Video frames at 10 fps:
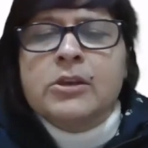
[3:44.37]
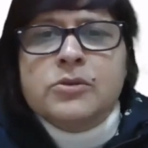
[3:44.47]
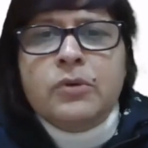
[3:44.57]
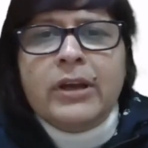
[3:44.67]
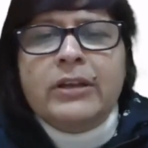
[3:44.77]

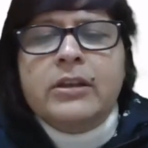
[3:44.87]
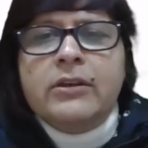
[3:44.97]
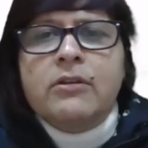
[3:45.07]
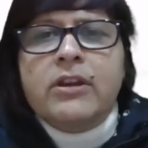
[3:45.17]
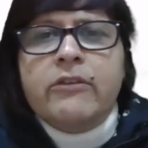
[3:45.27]
So
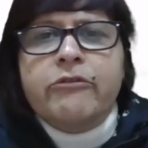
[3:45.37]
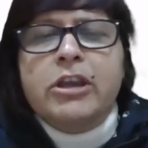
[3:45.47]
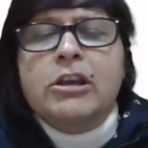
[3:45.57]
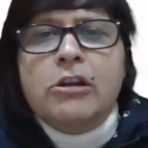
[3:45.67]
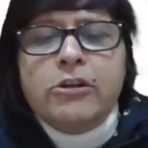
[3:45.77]
ethnography
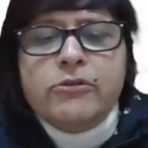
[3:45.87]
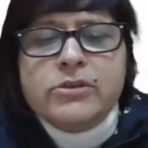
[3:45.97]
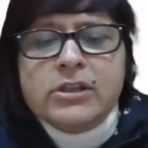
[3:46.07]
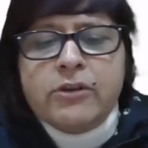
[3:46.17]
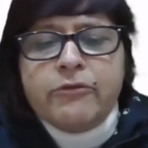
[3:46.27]

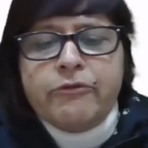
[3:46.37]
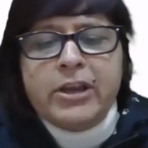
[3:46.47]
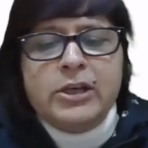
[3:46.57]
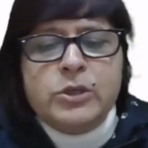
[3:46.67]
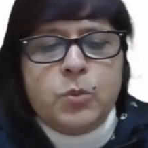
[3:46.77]
includes the
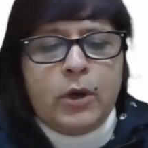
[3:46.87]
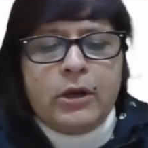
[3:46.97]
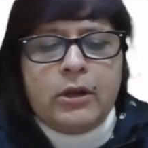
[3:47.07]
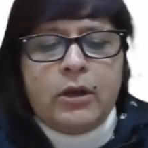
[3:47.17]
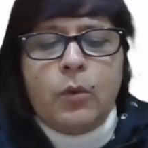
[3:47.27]
field work.